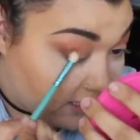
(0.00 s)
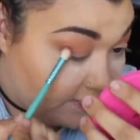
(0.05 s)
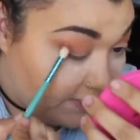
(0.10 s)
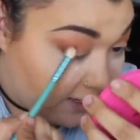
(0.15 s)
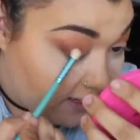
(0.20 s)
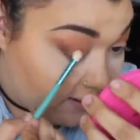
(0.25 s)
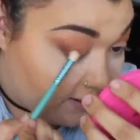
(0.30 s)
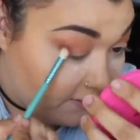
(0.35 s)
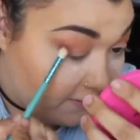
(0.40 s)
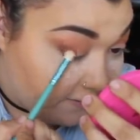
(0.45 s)

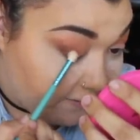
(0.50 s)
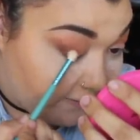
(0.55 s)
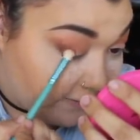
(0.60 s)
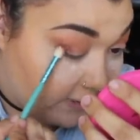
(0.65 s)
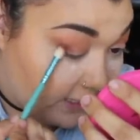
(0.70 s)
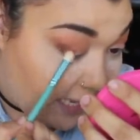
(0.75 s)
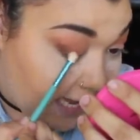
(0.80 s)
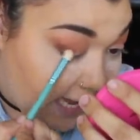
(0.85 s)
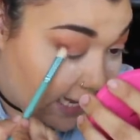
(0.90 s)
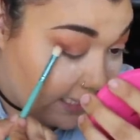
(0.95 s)
So just
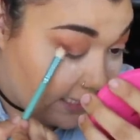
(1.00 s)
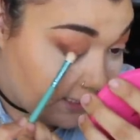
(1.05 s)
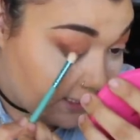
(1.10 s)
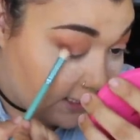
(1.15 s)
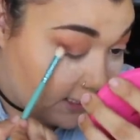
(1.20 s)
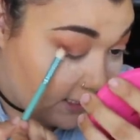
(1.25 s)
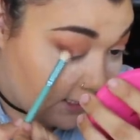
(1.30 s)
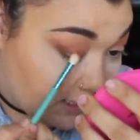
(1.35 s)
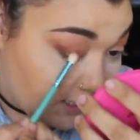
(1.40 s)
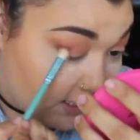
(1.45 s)
walk in
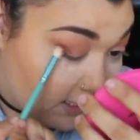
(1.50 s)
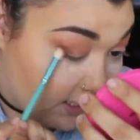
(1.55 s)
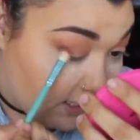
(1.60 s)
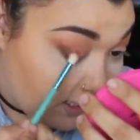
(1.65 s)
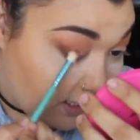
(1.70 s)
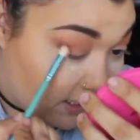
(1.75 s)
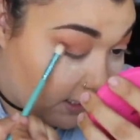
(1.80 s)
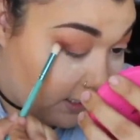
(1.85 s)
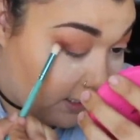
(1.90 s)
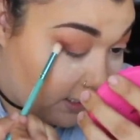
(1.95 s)
with
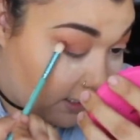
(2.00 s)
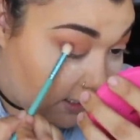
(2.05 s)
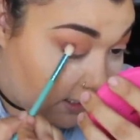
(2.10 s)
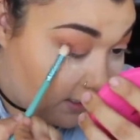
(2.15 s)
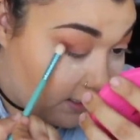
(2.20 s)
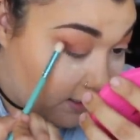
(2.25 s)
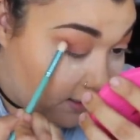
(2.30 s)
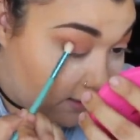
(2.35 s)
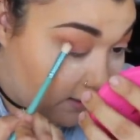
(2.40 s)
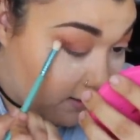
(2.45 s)
confidence
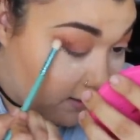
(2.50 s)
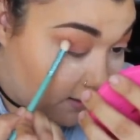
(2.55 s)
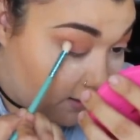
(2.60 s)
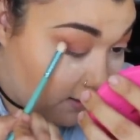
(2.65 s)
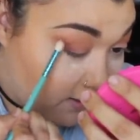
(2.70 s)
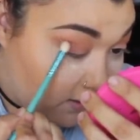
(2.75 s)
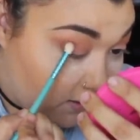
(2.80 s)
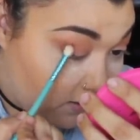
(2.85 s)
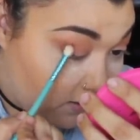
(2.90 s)
and,